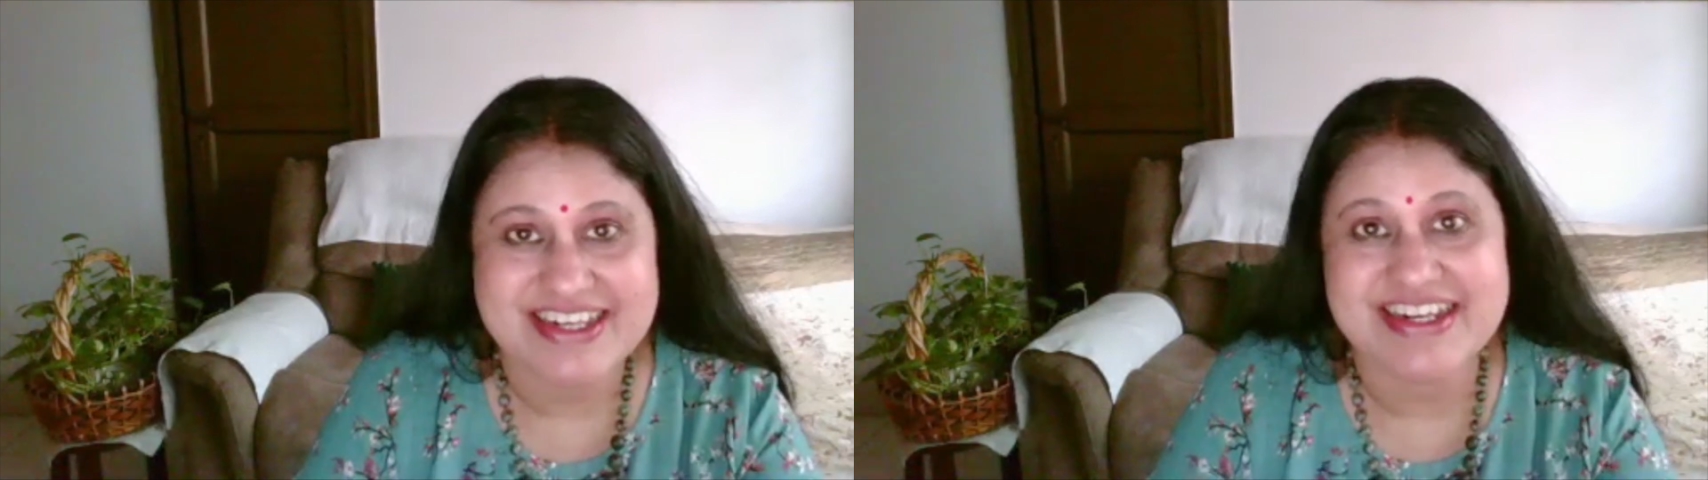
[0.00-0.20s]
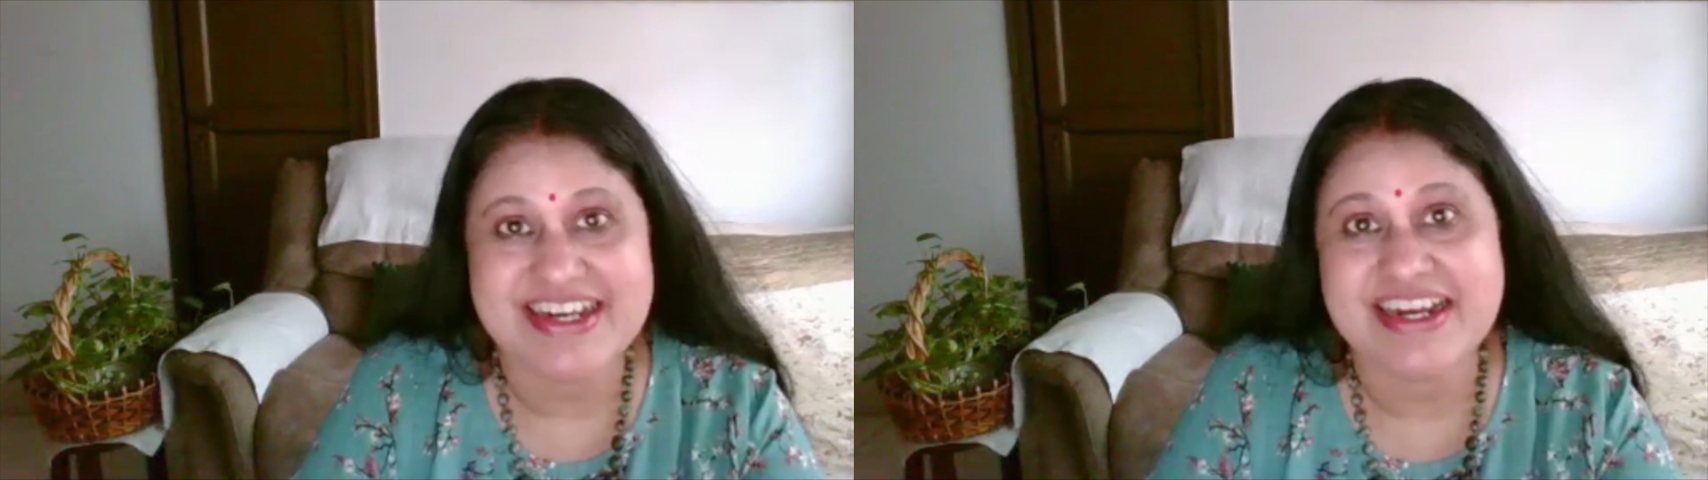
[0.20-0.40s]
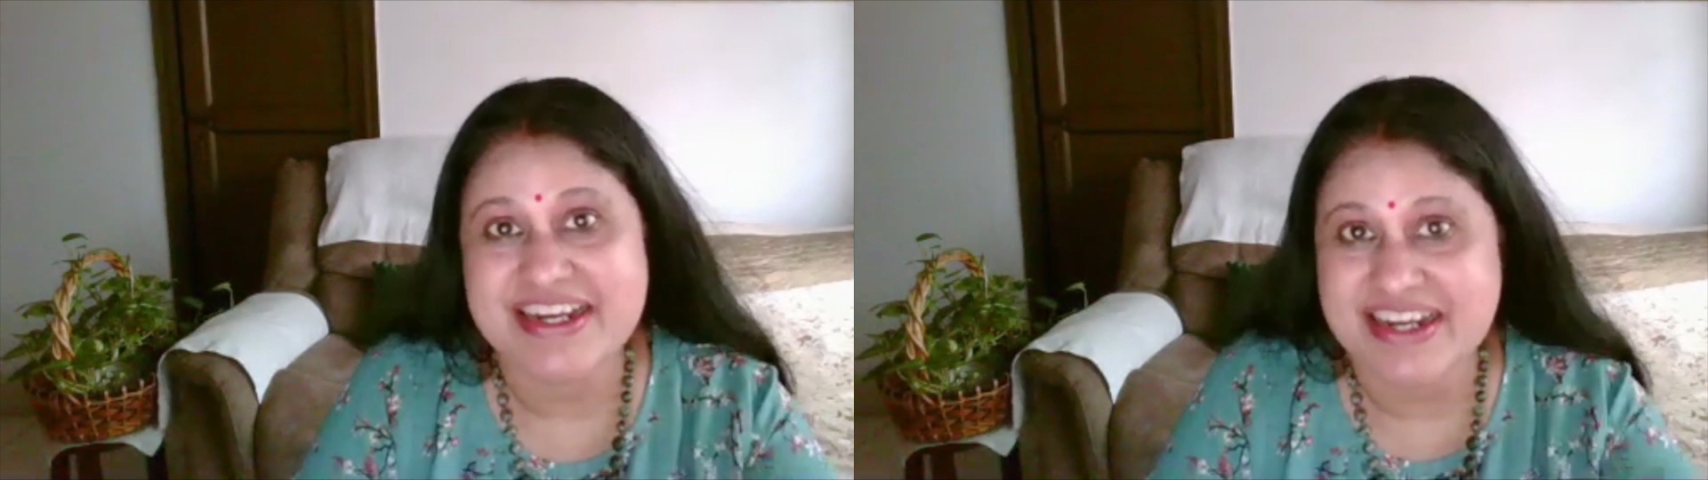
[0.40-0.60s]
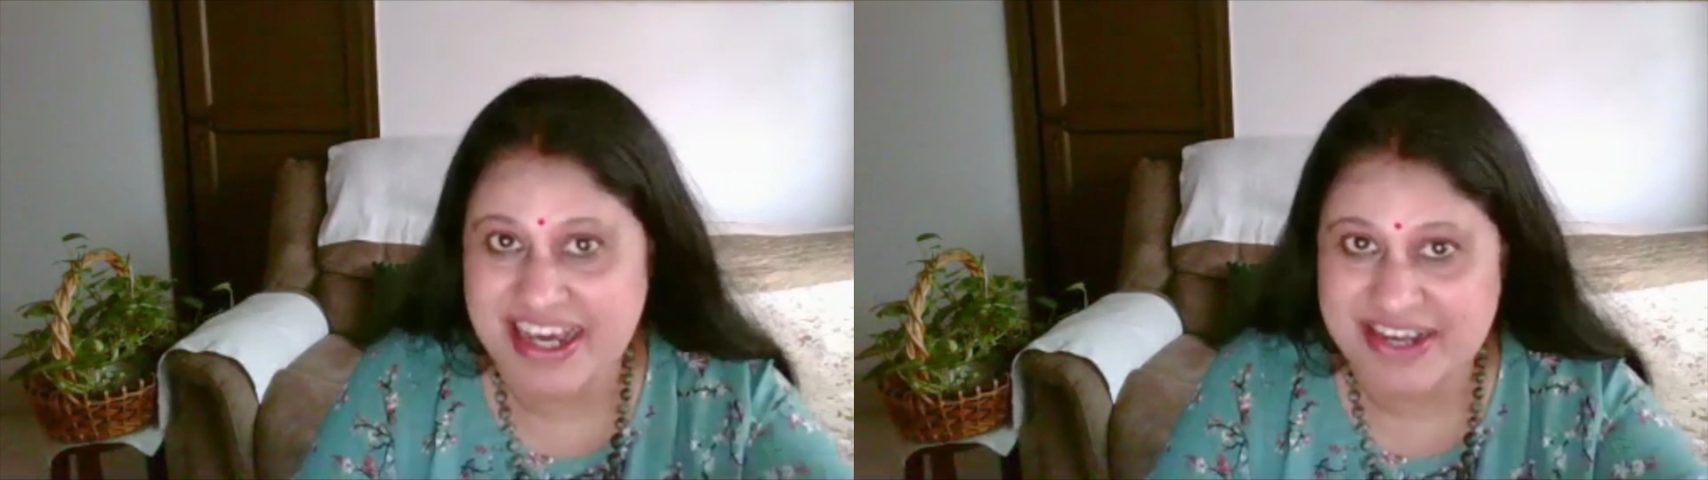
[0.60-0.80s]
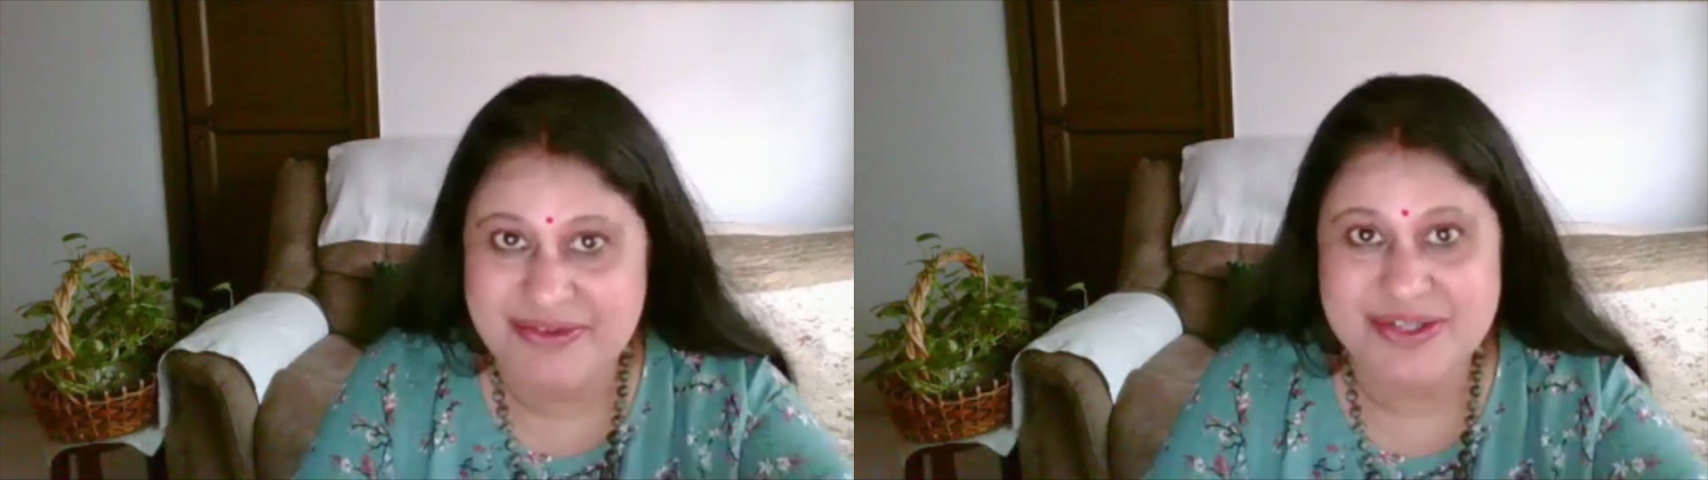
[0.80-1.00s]
and
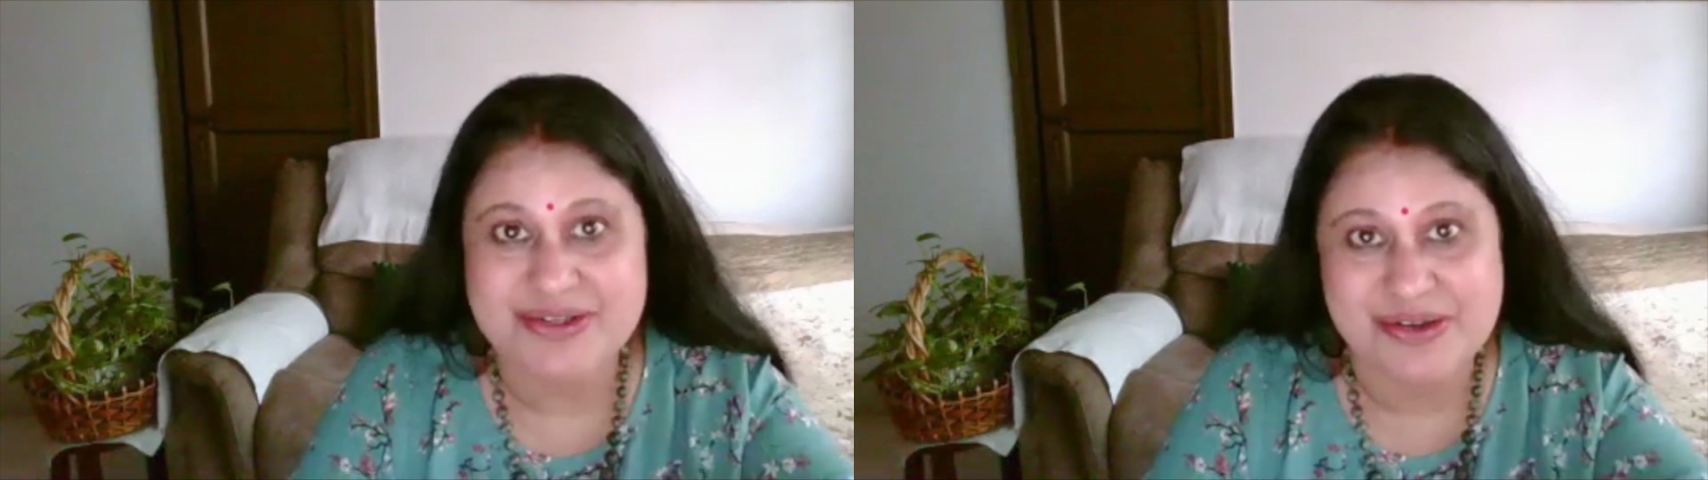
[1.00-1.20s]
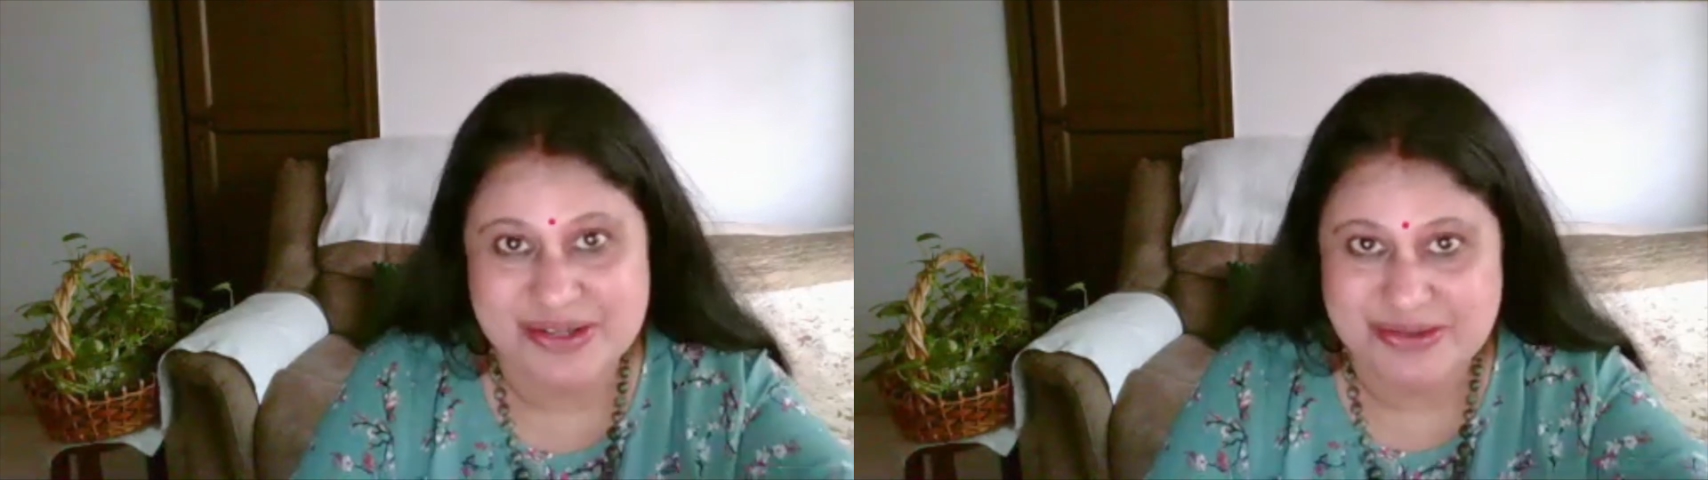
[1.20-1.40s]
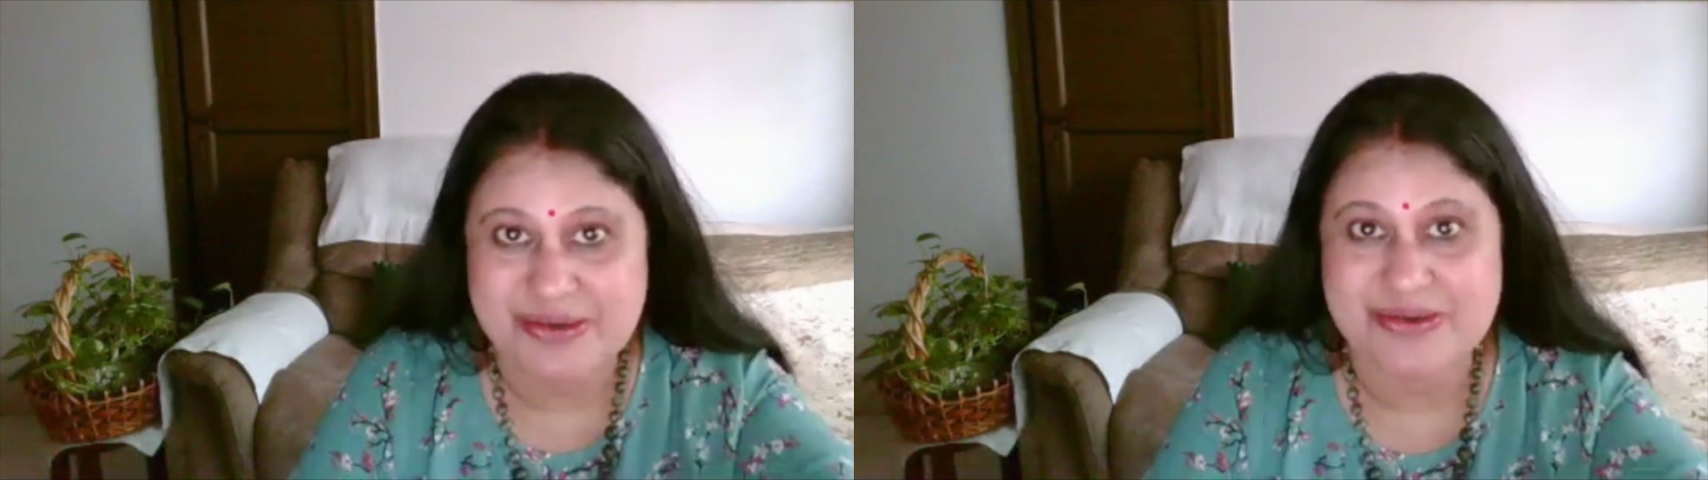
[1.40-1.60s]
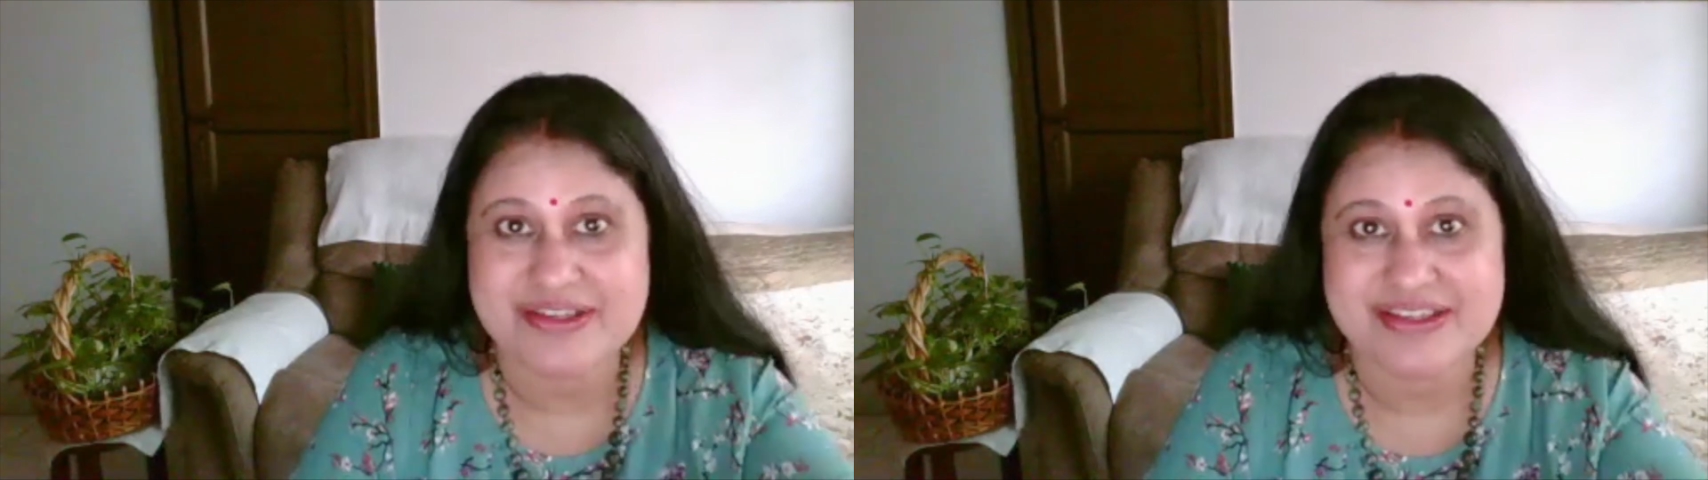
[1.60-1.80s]
I was also